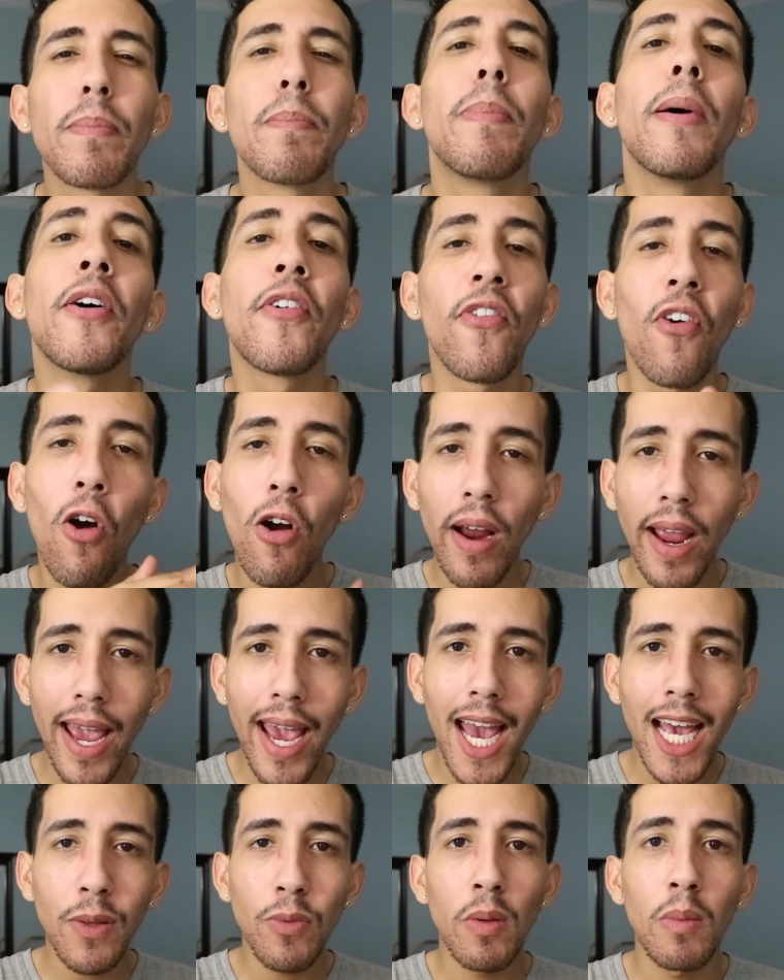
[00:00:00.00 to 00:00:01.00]

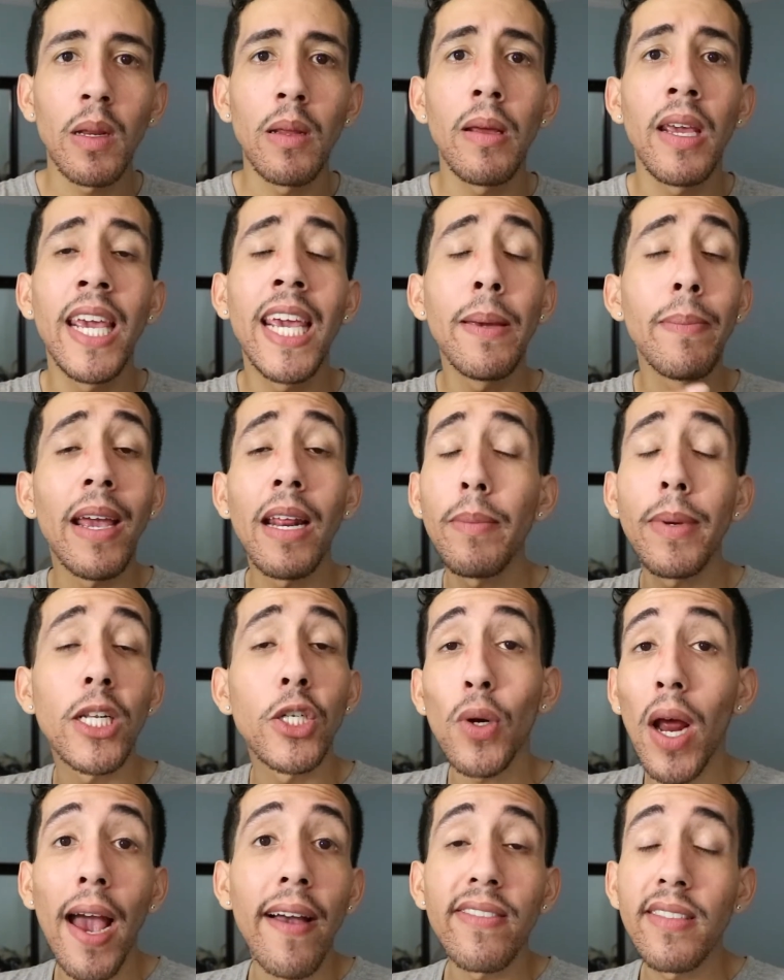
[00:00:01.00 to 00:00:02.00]
beforehand when he made me
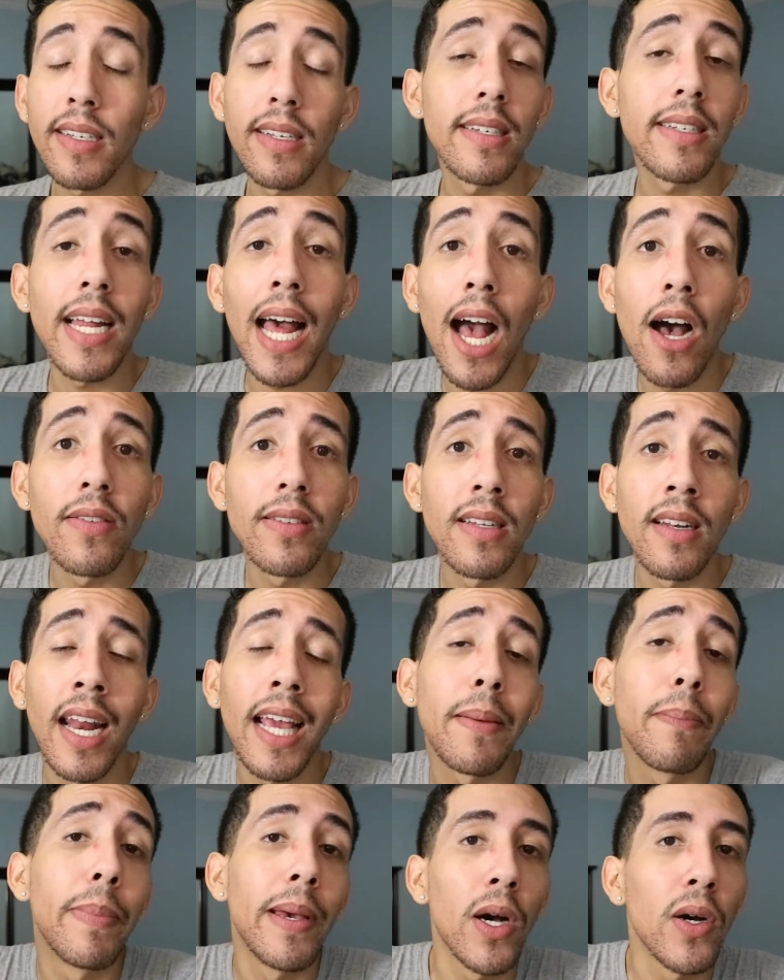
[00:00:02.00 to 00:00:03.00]
drive to his house and
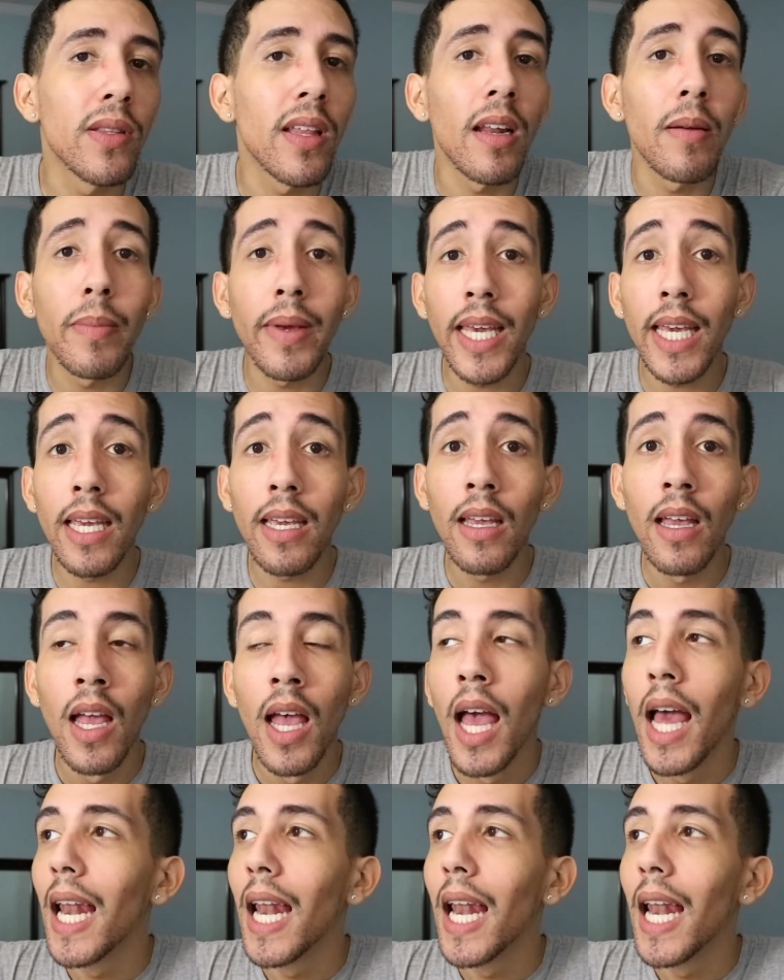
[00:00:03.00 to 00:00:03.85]
like build on me,